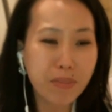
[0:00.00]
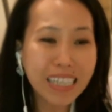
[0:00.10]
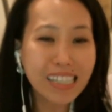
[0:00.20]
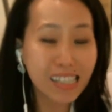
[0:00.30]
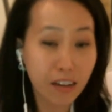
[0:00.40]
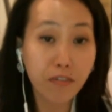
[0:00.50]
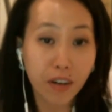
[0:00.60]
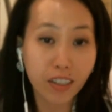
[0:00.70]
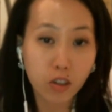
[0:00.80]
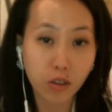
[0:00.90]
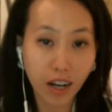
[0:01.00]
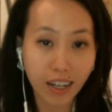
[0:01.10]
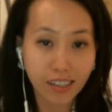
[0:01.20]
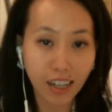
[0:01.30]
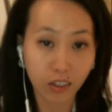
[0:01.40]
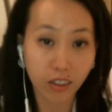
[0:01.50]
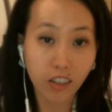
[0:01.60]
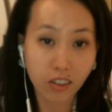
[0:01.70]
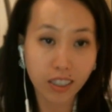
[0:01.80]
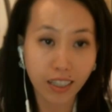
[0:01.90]
means different to us
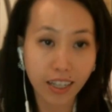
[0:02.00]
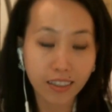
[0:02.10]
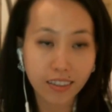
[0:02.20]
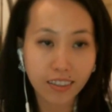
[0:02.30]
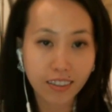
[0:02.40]
psychologically.